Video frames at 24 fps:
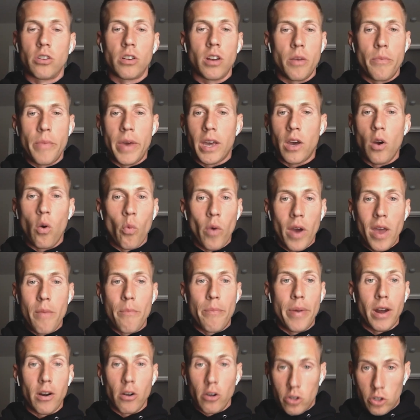You're going to make a way
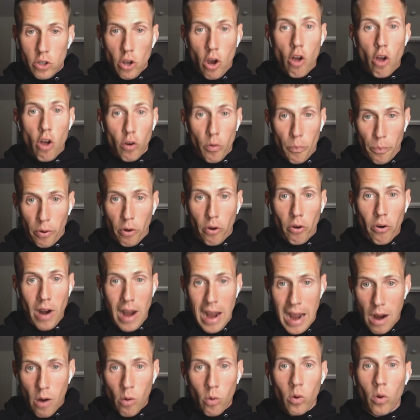better dollar per
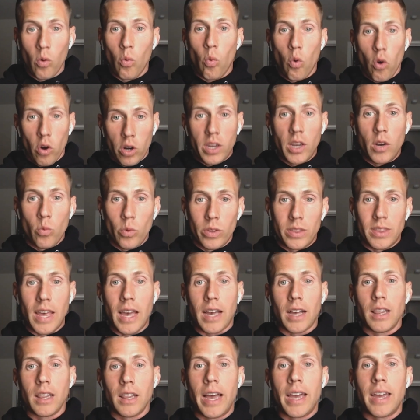hour working with
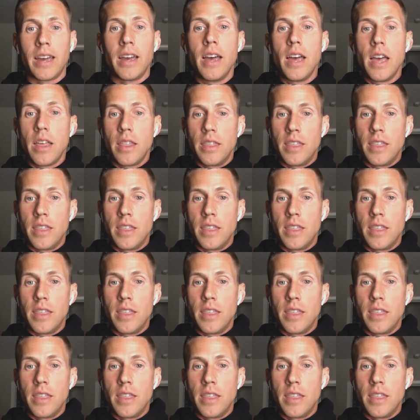that client